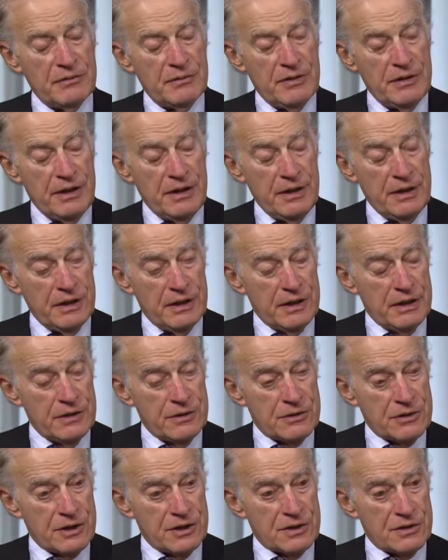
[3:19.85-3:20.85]
We
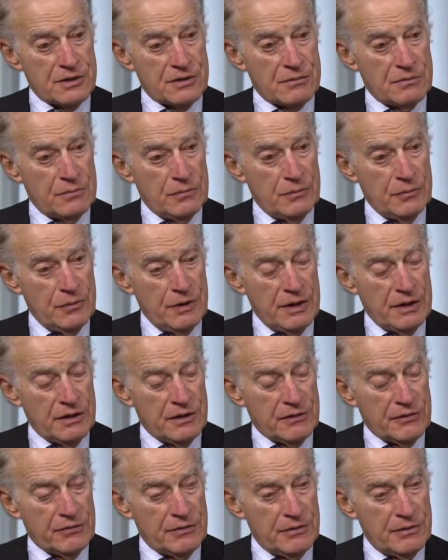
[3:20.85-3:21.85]
just went
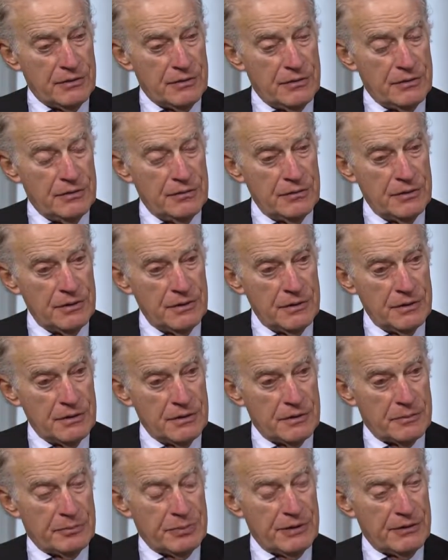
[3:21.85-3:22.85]
through
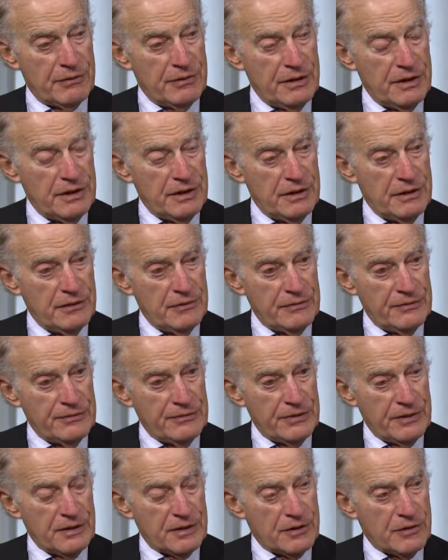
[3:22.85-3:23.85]
the period
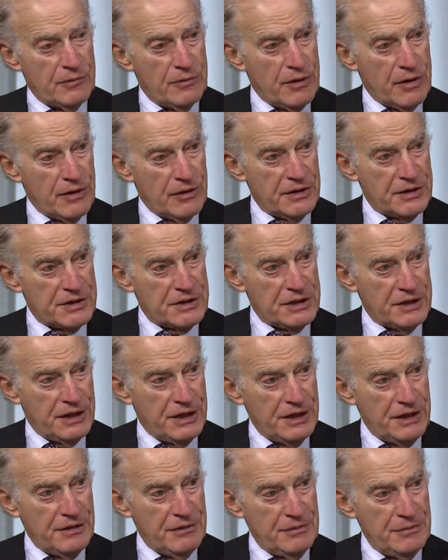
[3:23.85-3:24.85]
of
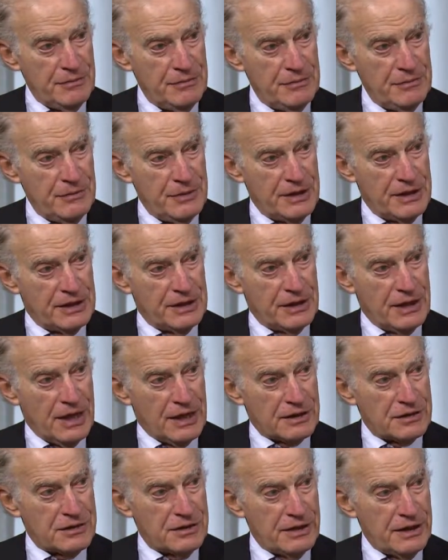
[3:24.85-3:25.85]
quarantine and
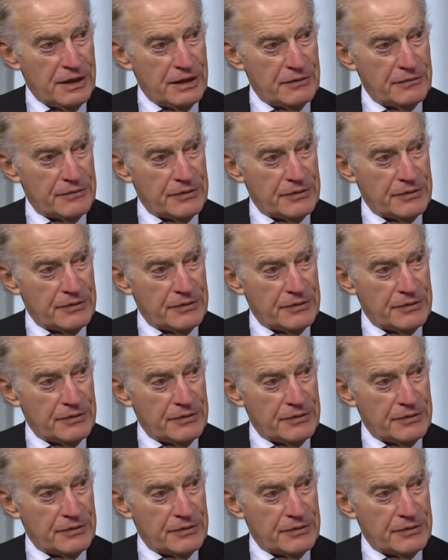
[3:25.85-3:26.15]
lockdown